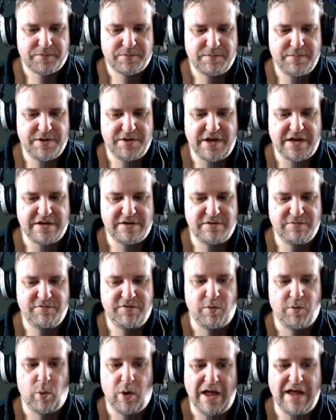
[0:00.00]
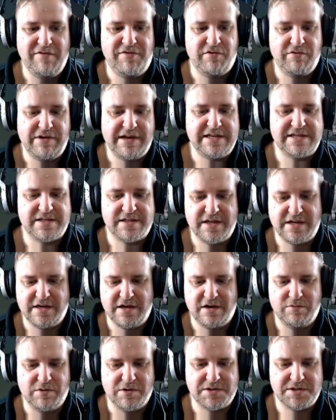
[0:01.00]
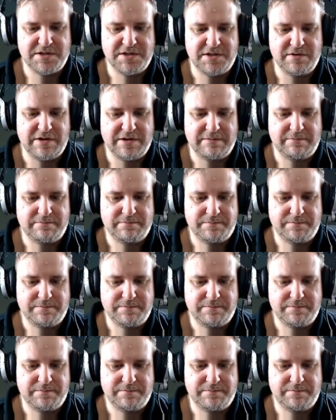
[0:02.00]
But for whatever reason, they don't want to do it.